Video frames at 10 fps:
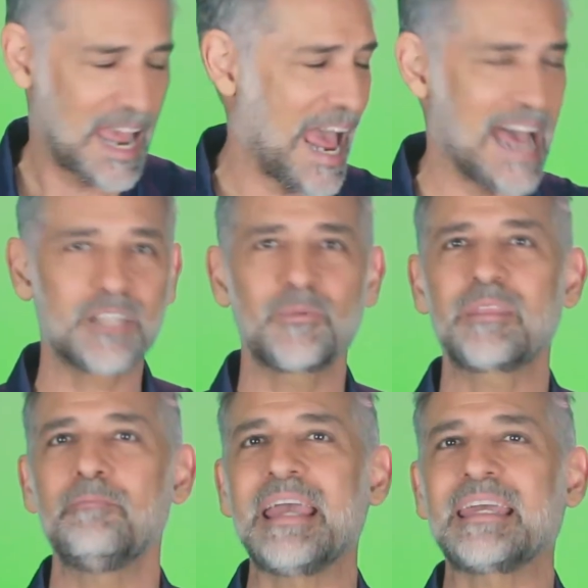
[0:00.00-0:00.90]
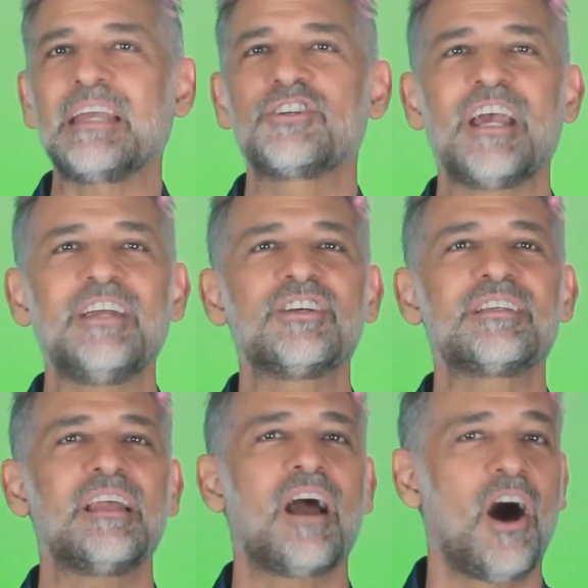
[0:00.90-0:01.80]
As with making changes
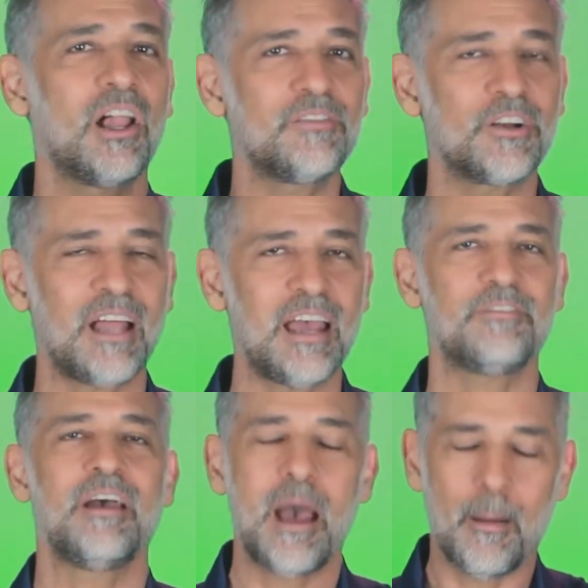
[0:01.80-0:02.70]
in all of your life,